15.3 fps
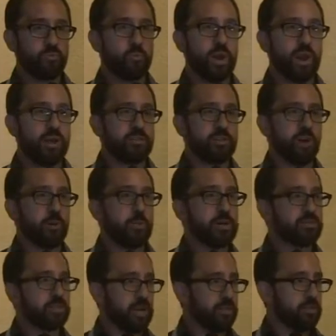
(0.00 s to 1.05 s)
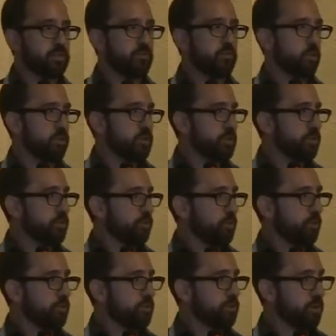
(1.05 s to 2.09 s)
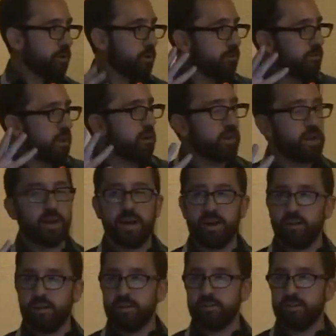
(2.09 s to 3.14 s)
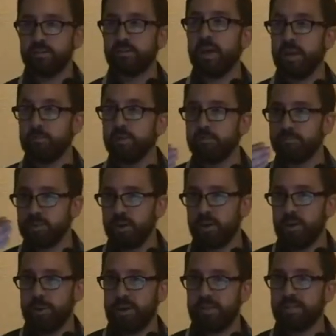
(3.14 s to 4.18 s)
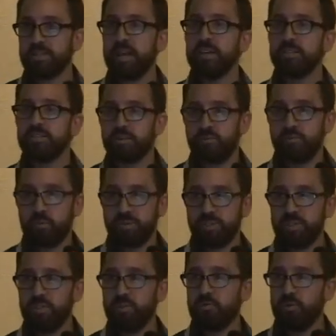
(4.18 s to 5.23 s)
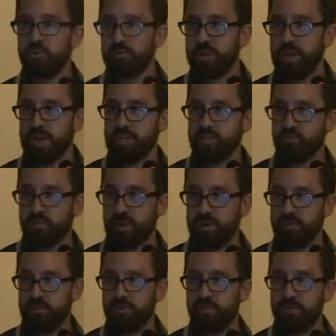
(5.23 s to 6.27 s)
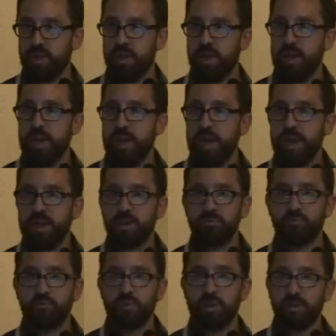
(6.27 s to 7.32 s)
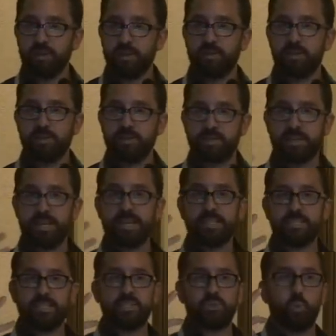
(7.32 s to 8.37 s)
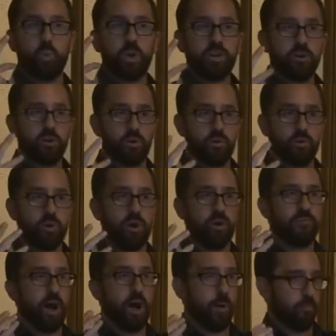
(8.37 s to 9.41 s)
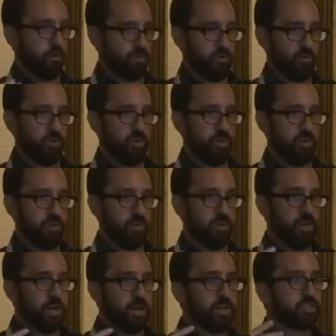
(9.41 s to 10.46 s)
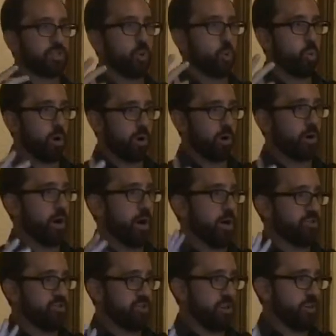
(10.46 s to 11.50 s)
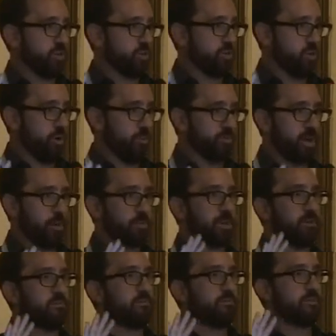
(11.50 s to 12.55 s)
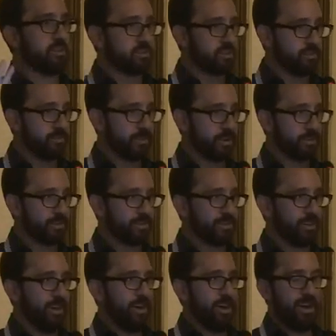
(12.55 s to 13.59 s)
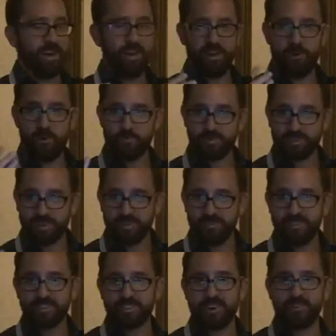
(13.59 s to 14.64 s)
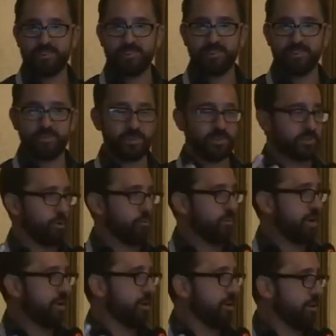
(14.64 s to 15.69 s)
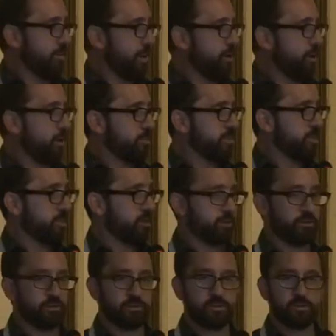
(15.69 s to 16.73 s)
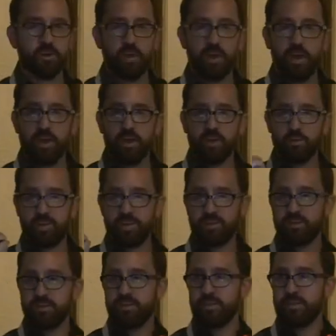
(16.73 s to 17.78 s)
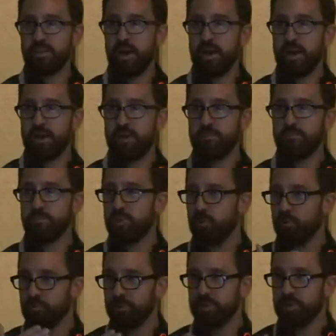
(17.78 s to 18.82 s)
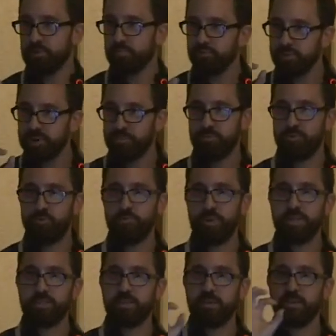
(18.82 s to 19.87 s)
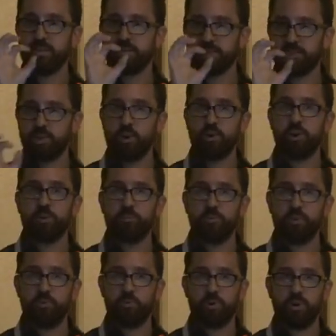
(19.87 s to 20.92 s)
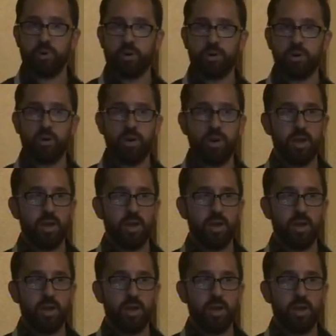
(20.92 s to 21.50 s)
when I talk about 10 to 14-year-olds or very young adolescents, I'm talking about that 10 to 14-year-old age range. And really, this is this window of opportunity to work on gender norms. I'm convinced of it, and I hope to convince others, and you start reading about our materials. This is the time, prepubescent, starting puberty,